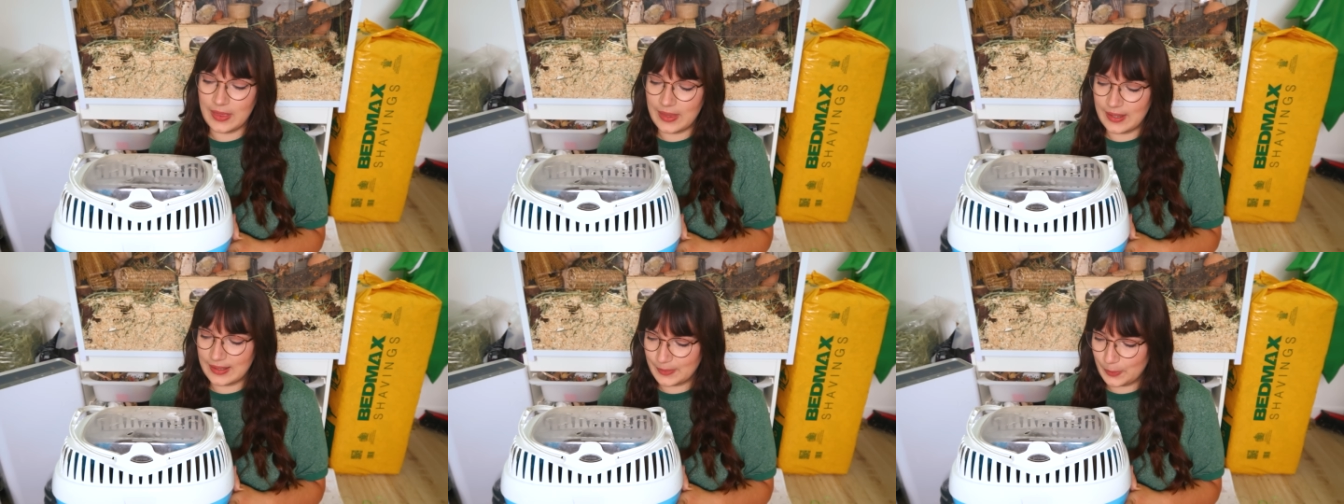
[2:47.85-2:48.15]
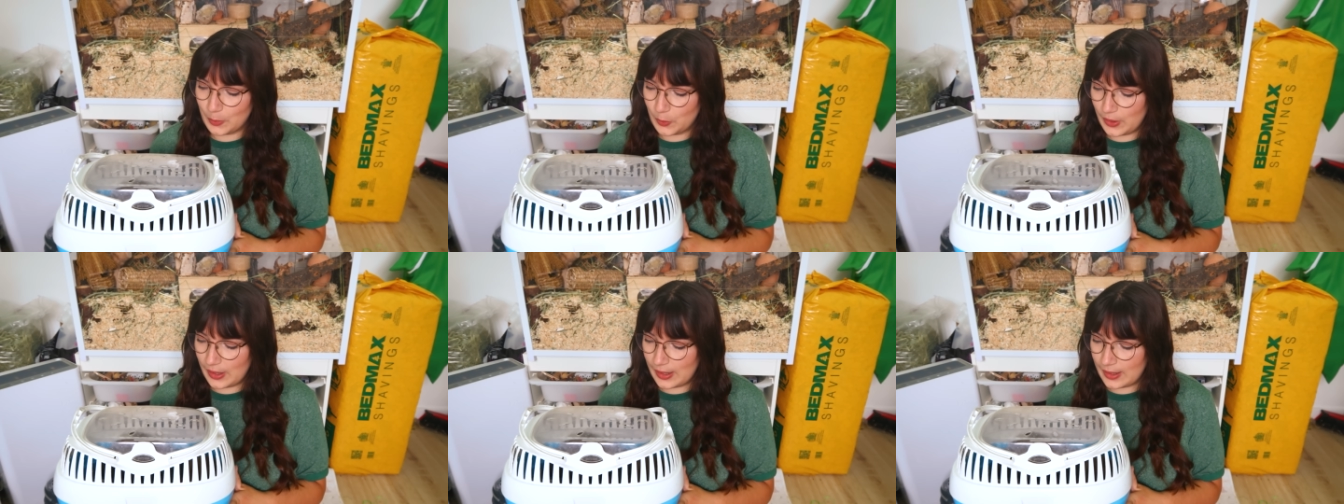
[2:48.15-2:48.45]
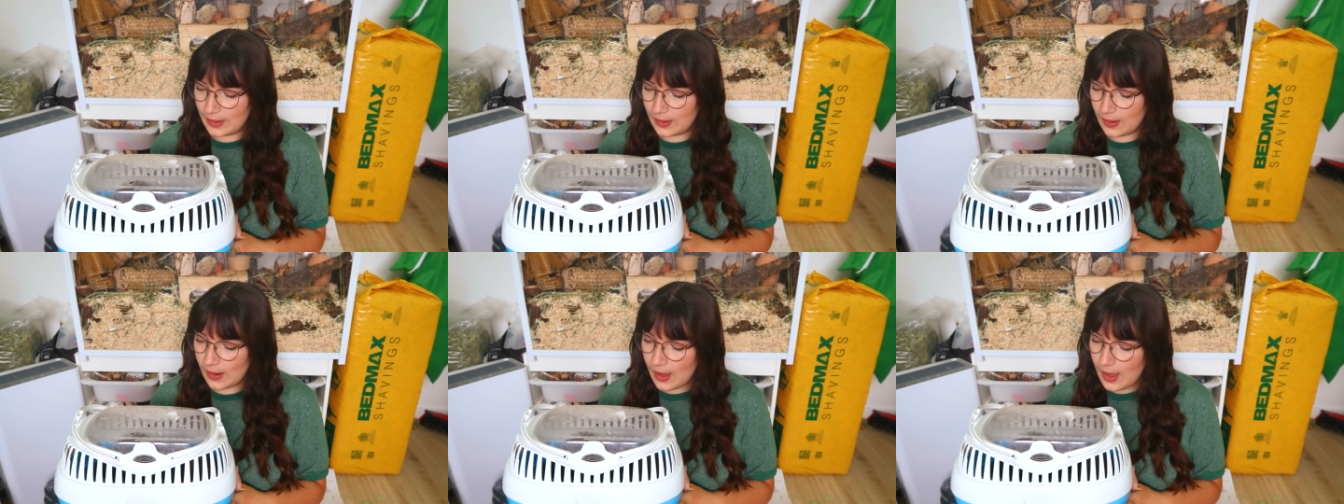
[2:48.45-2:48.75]
at this
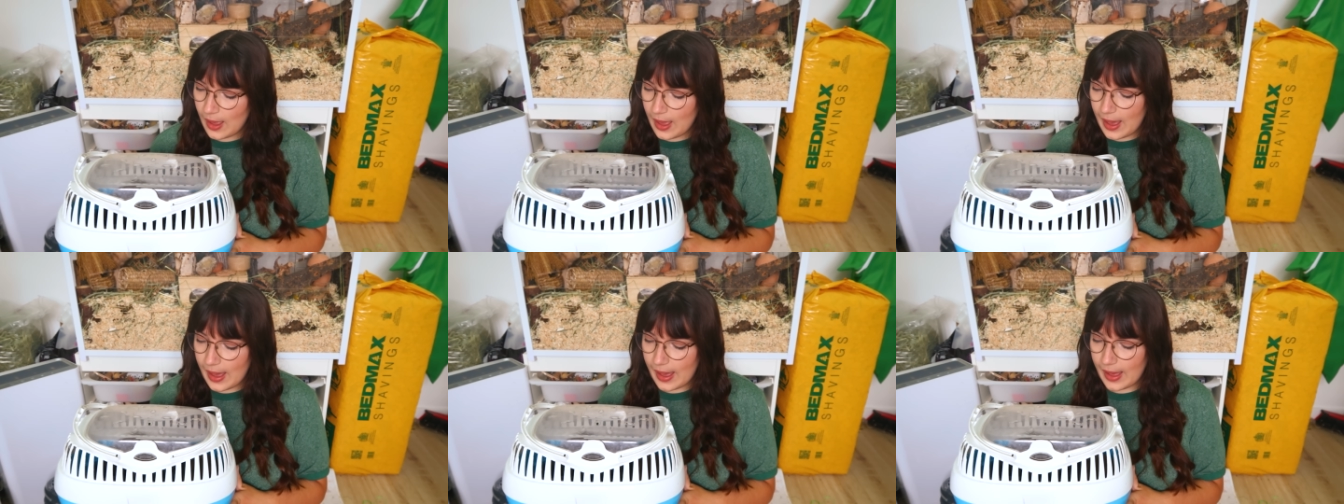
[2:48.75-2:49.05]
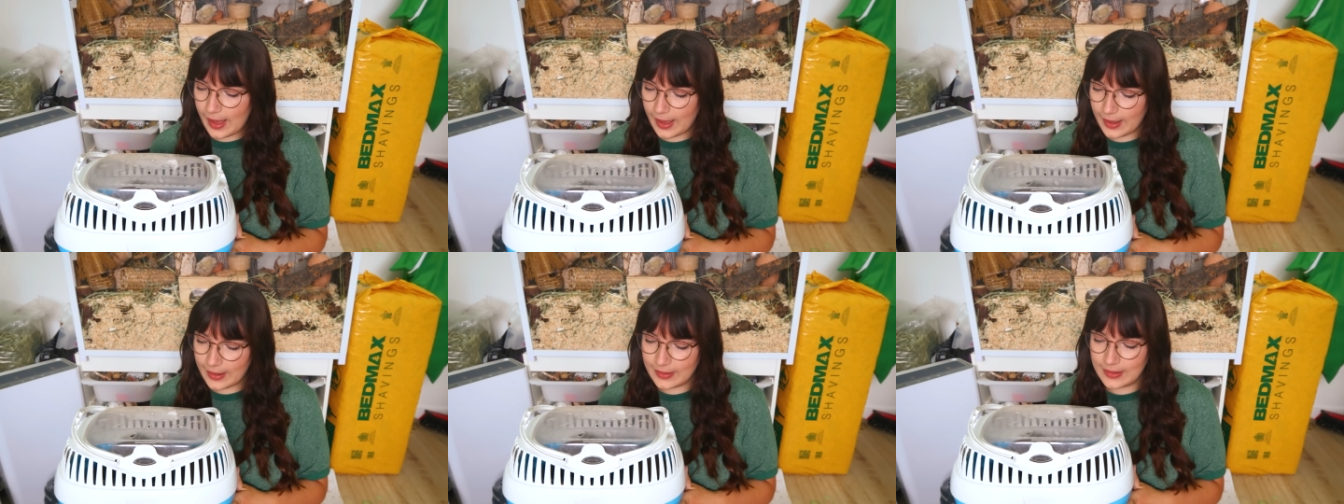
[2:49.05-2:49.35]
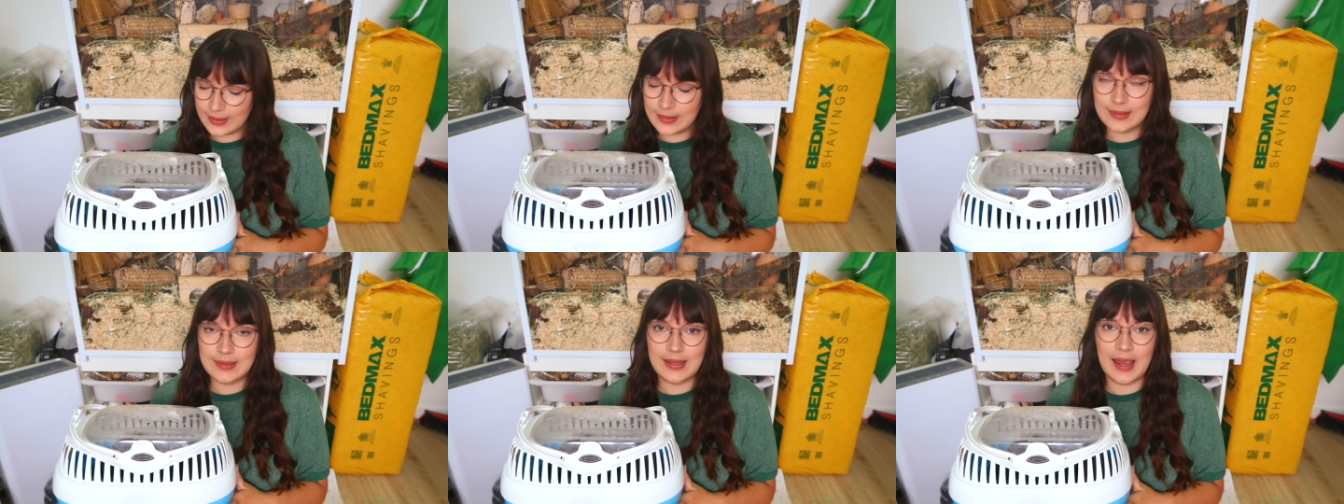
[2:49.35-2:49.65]
point
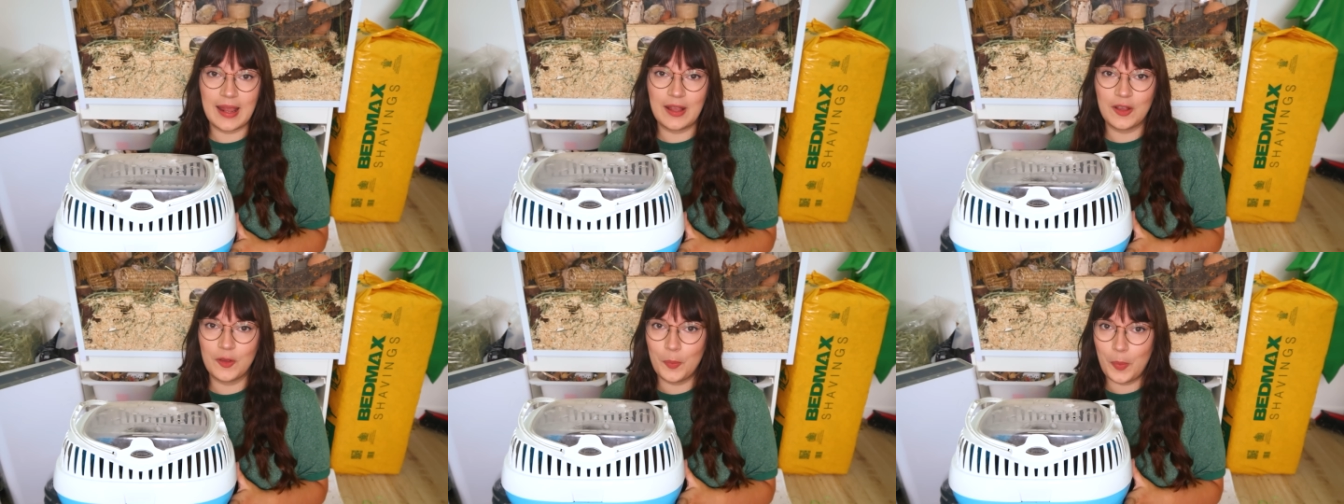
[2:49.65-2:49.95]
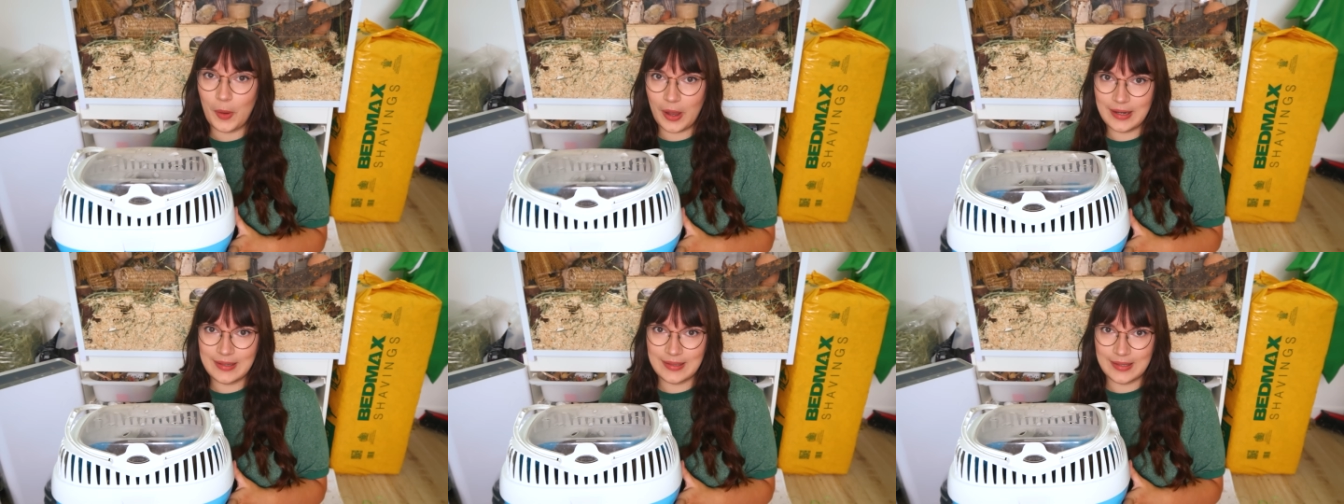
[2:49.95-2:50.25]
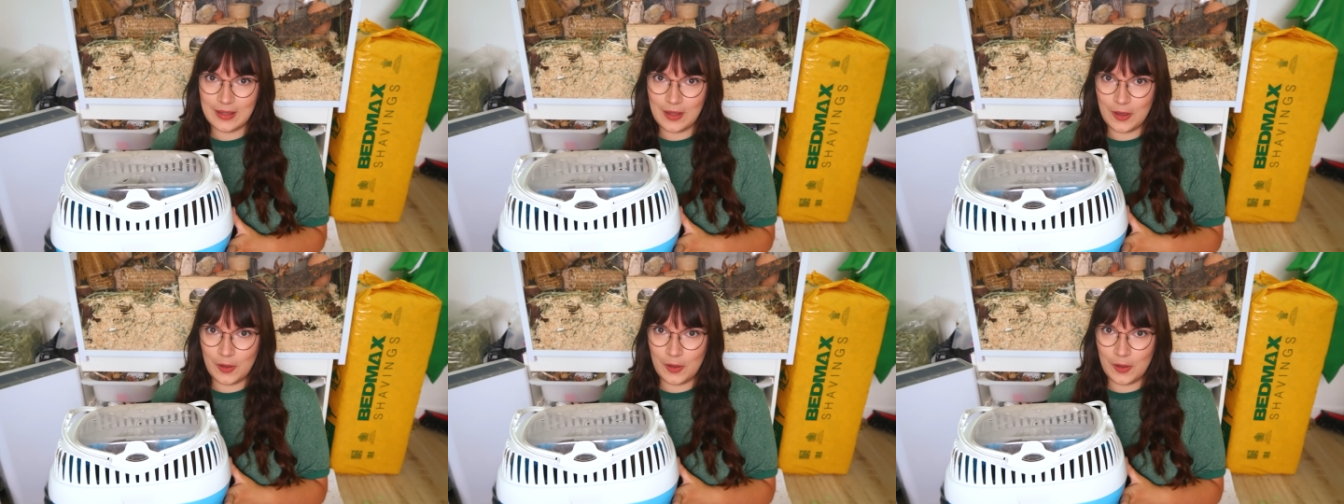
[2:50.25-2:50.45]
and saying goodbye to